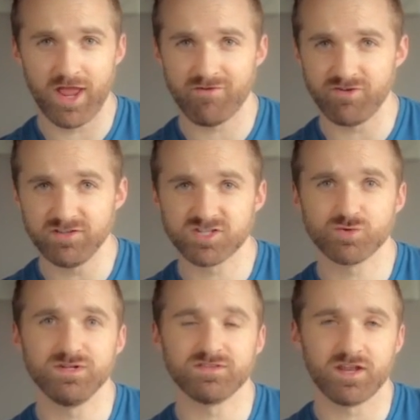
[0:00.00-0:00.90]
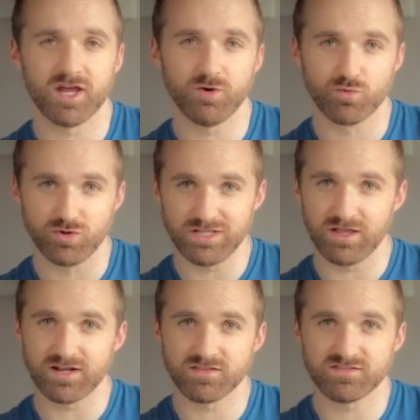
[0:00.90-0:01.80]
I have an instrument that I really
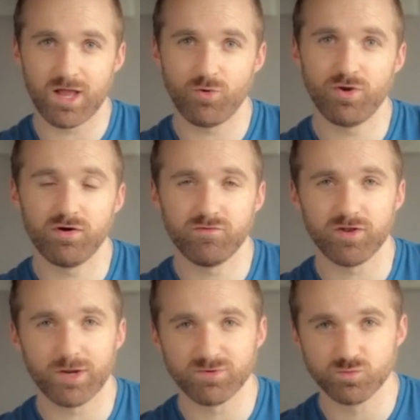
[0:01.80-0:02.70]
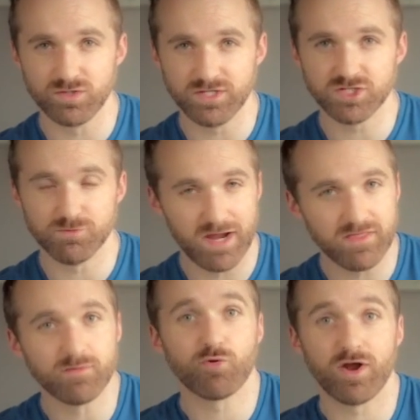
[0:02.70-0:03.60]
liked the sound of and I was willing to
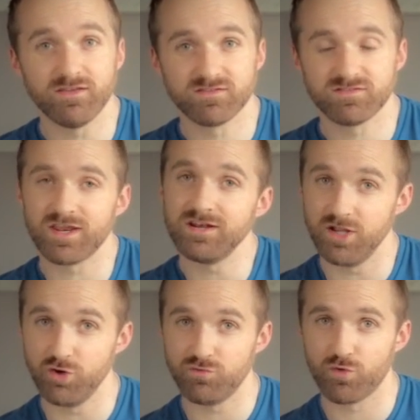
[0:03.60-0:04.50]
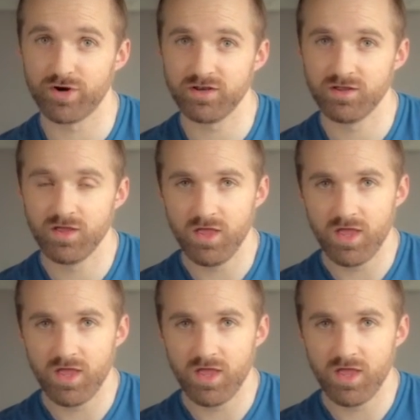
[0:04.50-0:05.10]
pay the price that I did for it.